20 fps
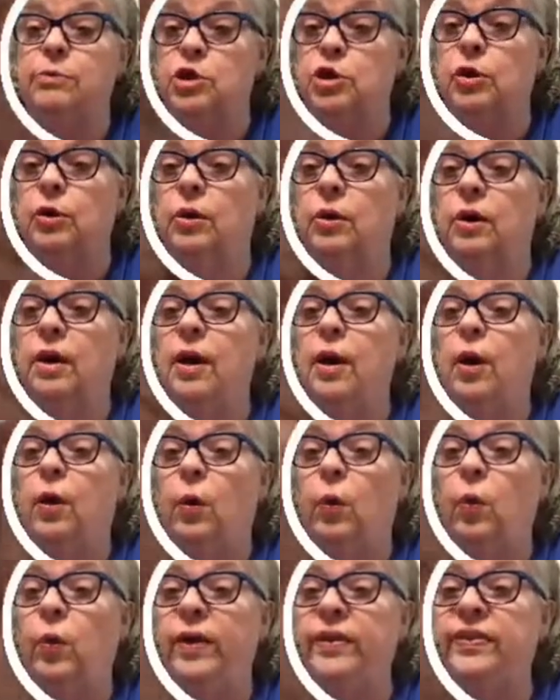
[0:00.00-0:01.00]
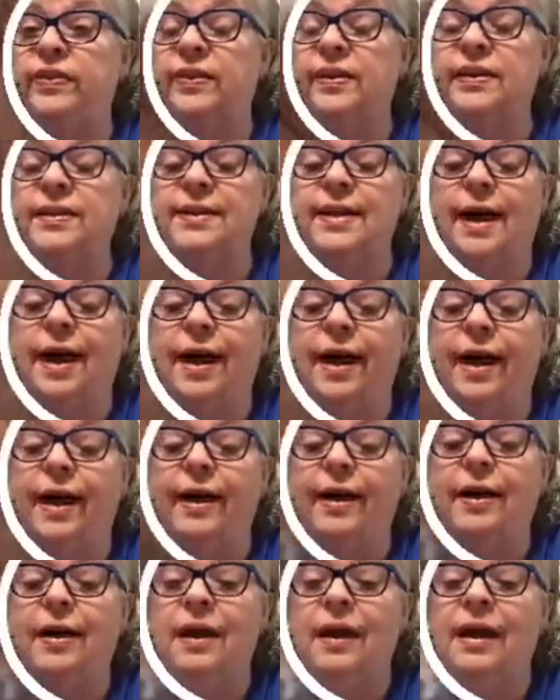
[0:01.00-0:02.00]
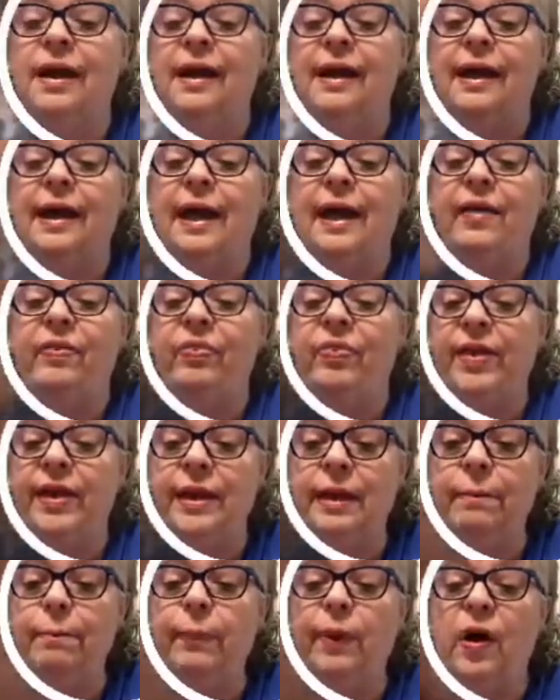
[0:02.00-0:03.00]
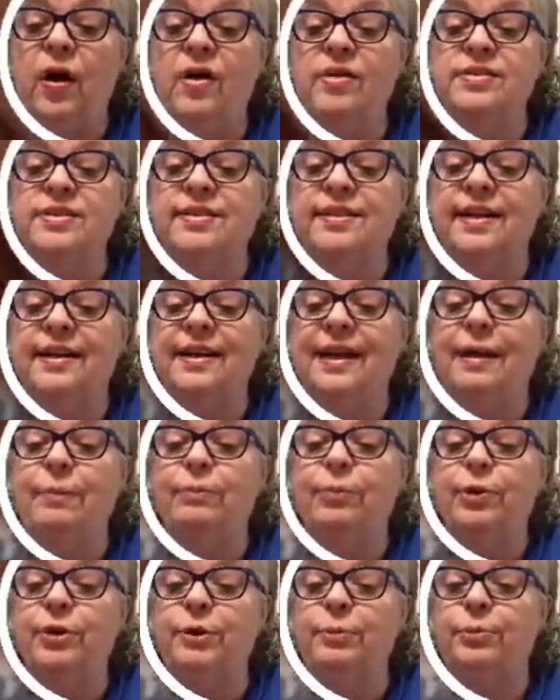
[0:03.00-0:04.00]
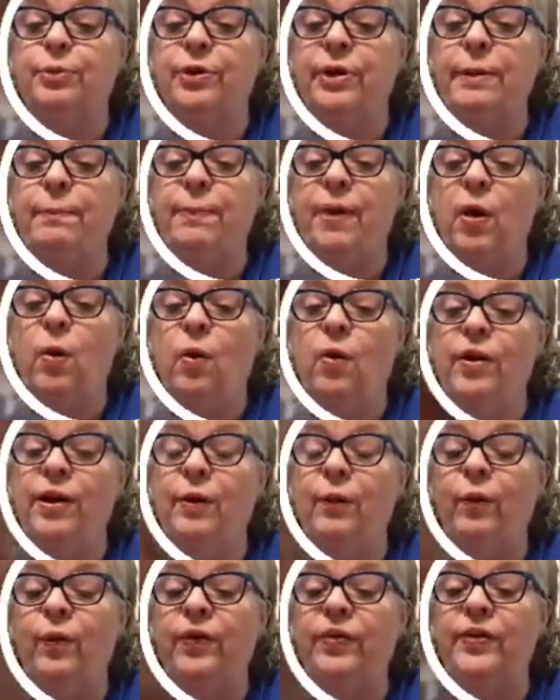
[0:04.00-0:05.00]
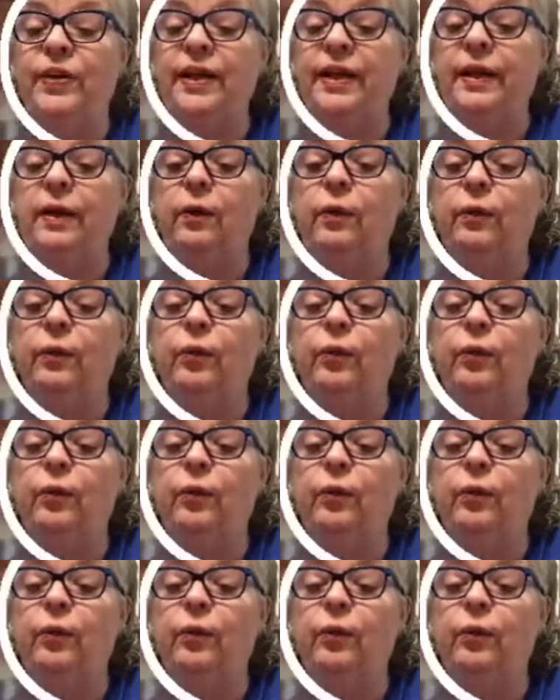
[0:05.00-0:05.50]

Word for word: sure, with the die. And then embossed it and put a pretty bow on it with the little